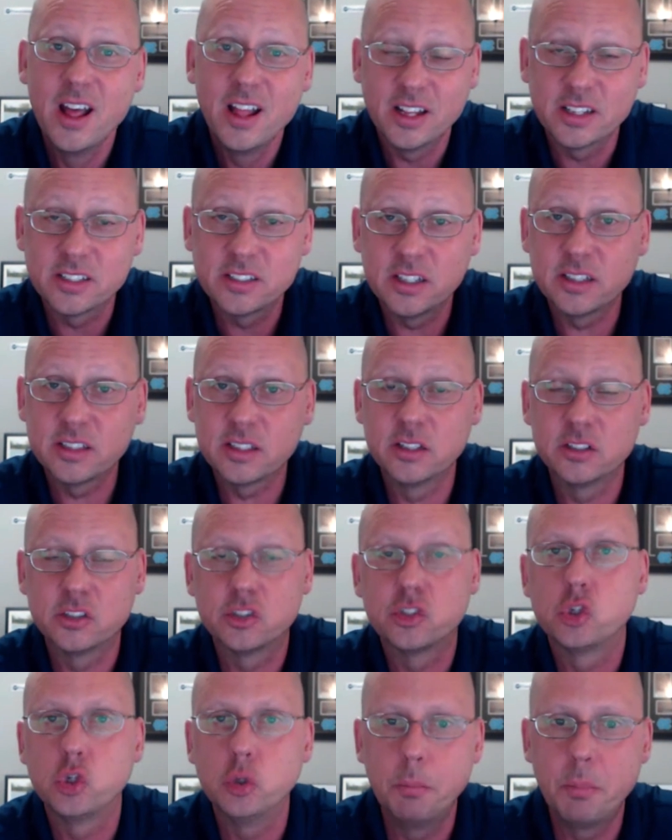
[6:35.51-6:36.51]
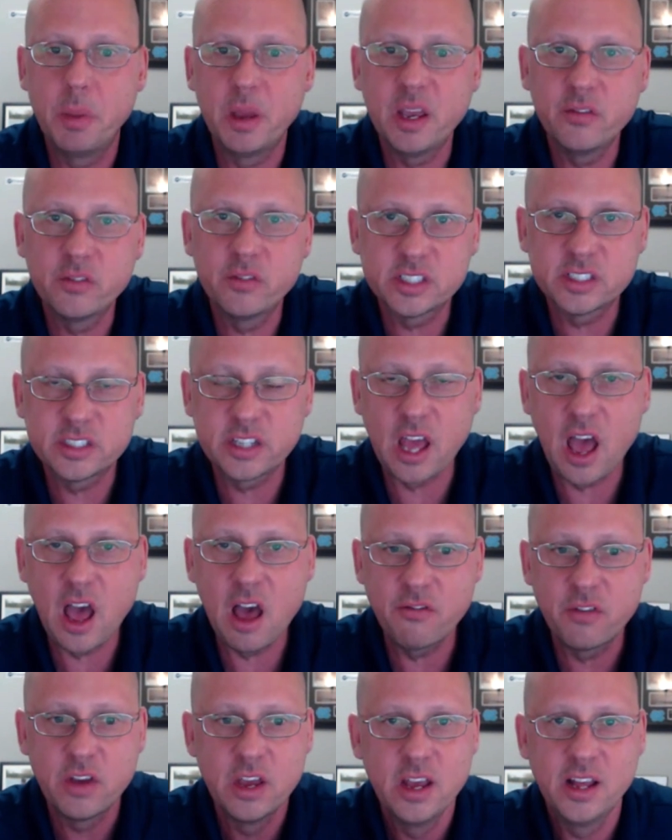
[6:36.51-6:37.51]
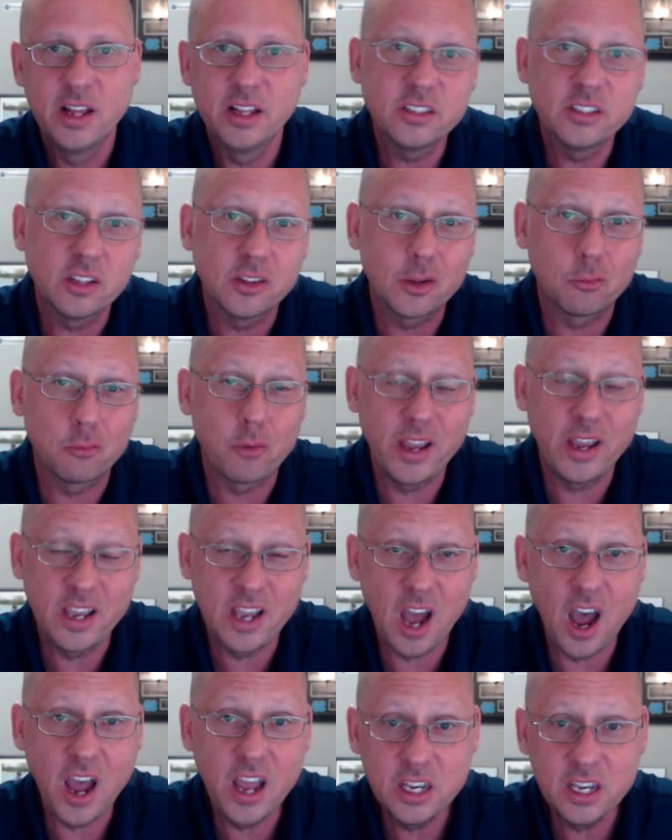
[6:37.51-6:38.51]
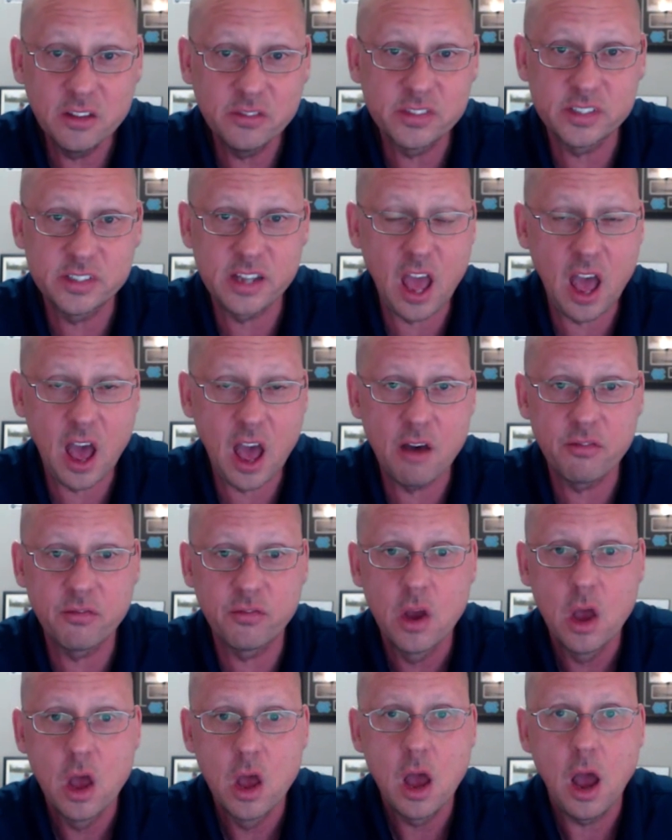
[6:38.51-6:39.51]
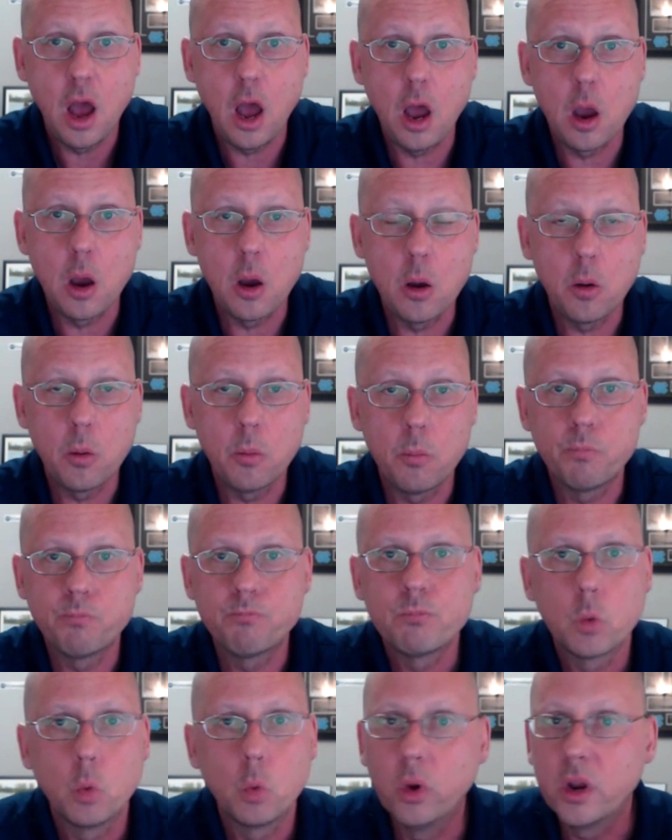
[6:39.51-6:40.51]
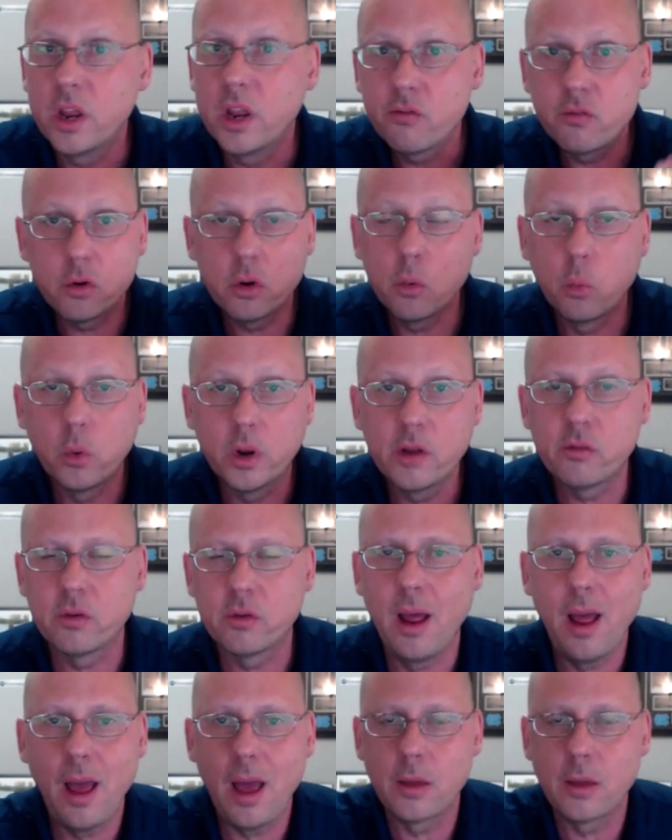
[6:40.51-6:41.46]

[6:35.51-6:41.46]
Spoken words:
That's too big of a staff. It's not the right kind of staff. Whatever.